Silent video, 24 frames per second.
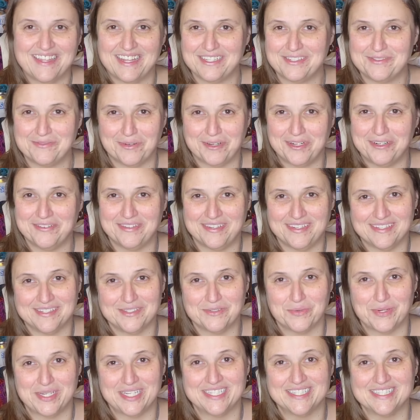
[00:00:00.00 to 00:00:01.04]
that's one of
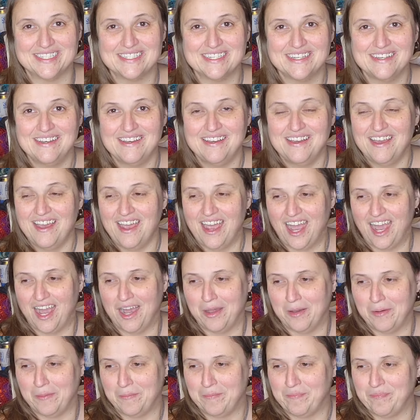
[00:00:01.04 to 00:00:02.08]
his wins.
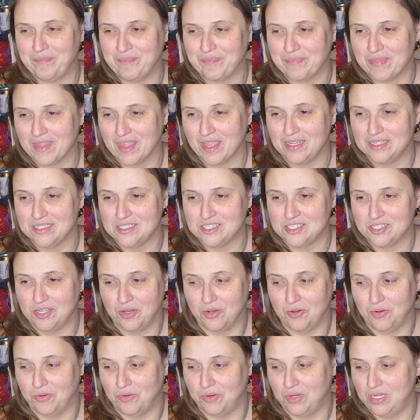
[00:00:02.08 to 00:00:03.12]
Um,
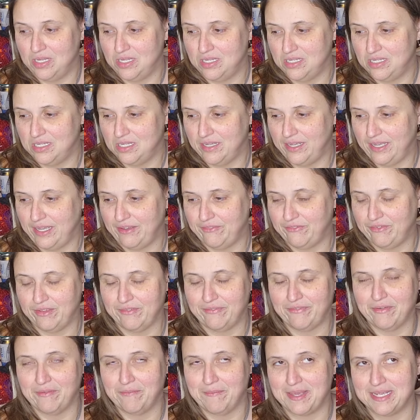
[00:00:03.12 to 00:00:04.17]
so if,
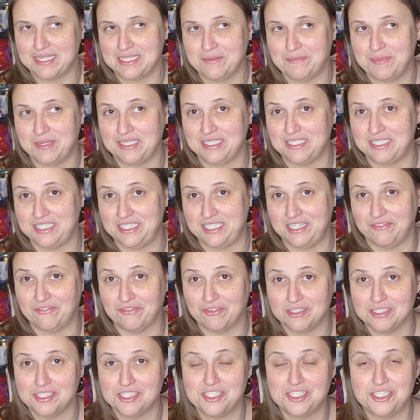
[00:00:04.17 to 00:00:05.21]
if it makes a big
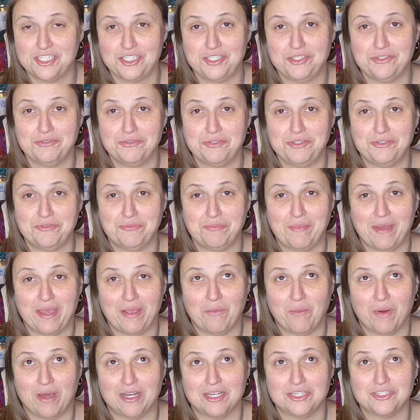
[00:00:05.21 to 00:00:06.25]
difference to you, you may
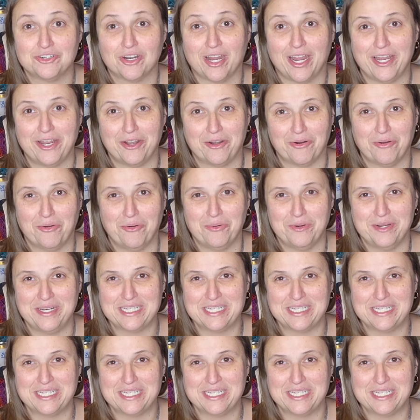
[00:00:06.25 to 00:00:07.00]
want to try your own